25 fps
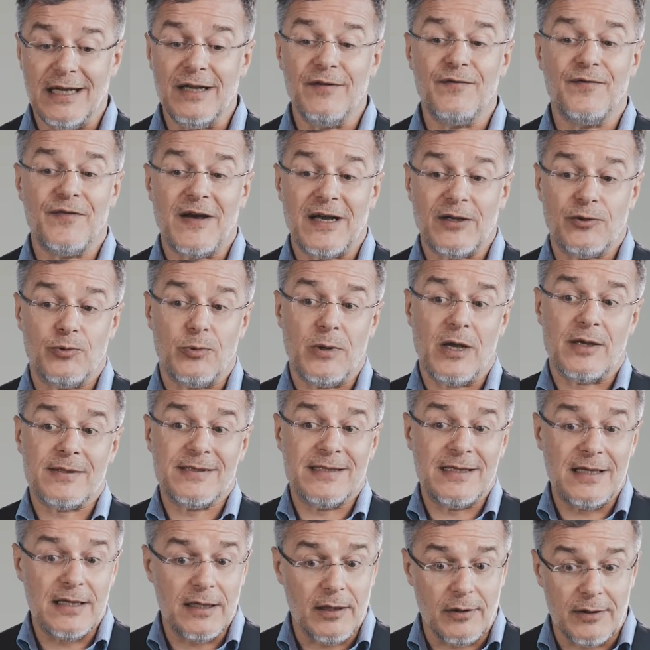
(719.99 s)
In fact, we are
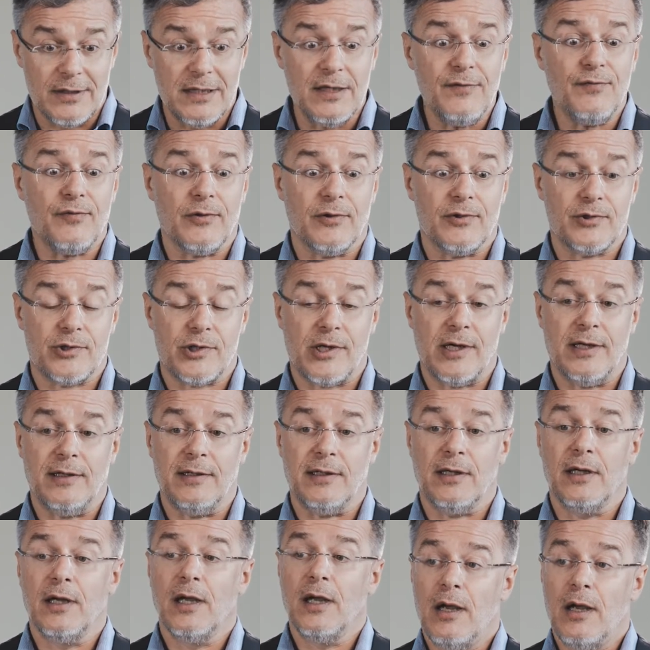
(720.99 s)
seeing a different
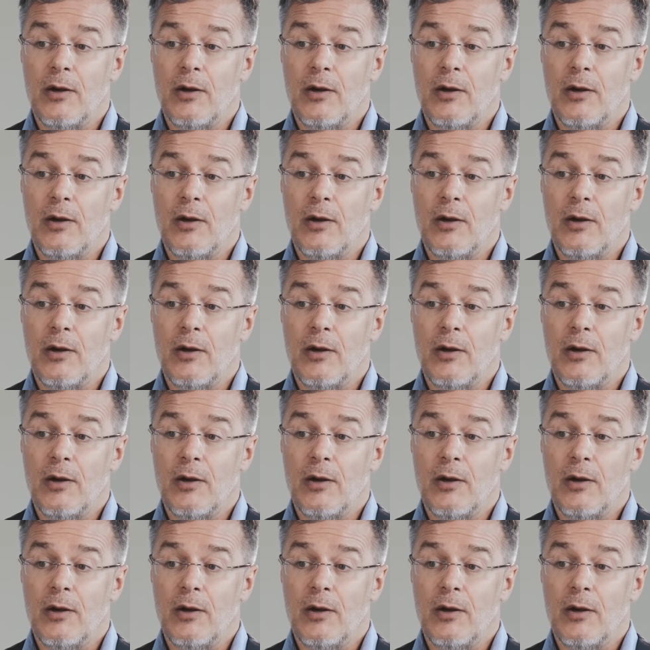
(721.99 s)
trend.